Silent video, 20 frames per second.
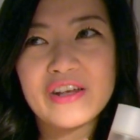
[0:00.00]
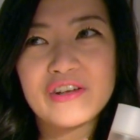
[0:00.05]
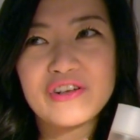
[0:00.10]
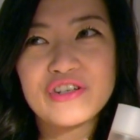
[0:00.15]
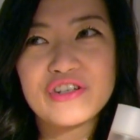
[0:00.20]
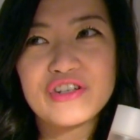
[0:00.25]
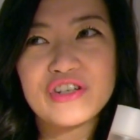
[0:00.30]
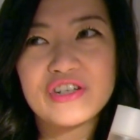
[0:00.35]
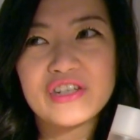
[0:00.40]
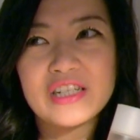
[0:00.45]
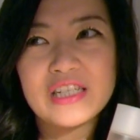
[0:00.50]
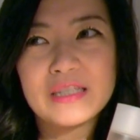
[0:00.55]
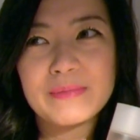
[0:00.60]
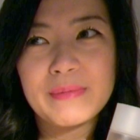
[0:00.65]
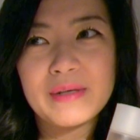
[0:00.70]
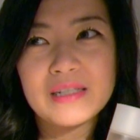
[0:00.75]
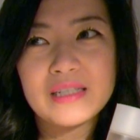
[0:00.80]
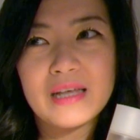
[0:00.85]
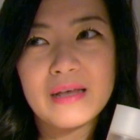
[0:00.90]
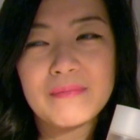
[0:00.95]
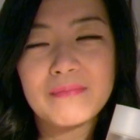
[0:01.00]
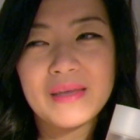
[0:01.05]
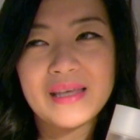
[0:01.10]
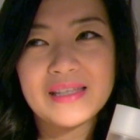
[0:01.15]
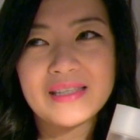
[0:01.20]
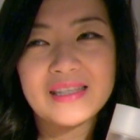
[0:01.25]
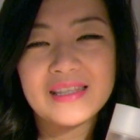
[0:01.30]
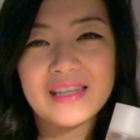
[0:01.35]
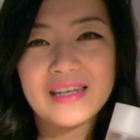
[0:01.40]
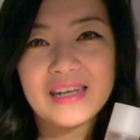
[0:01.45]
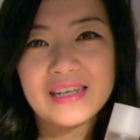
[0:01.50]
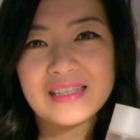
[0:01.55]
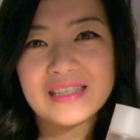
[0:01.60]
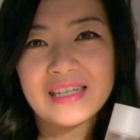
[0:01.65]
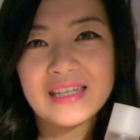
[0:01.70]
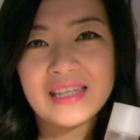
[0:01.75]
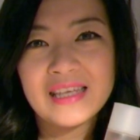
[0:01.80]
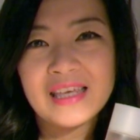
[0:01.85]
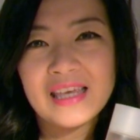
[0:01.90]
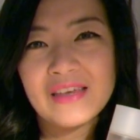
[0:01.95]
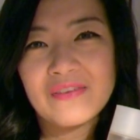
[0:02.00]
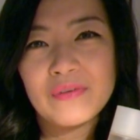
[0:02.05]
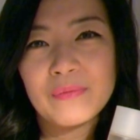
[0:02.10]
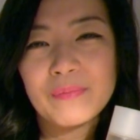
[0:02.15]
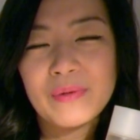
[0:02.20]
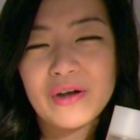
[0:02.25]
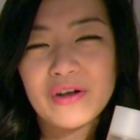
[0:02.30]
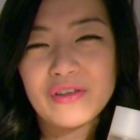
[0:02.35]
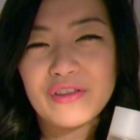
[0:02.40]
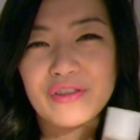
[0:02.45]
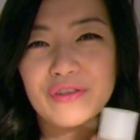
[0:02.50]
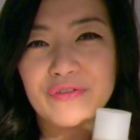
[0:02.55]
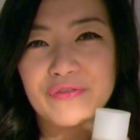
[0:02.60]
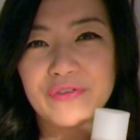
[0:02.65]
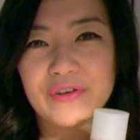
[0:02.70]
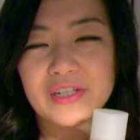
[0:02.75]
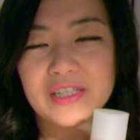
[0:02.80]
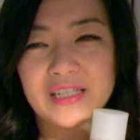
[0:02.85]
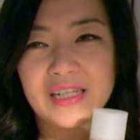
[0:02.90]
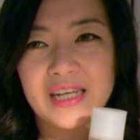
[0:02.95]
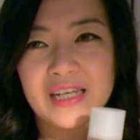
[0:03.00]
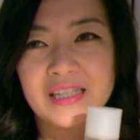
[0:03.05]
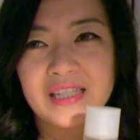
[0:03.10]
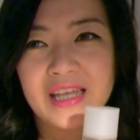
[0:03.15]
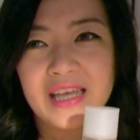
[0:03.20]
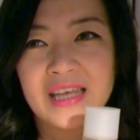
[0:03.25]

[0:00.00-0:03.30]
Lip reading: your shirt just smells amazing the next day, like even better than the first day.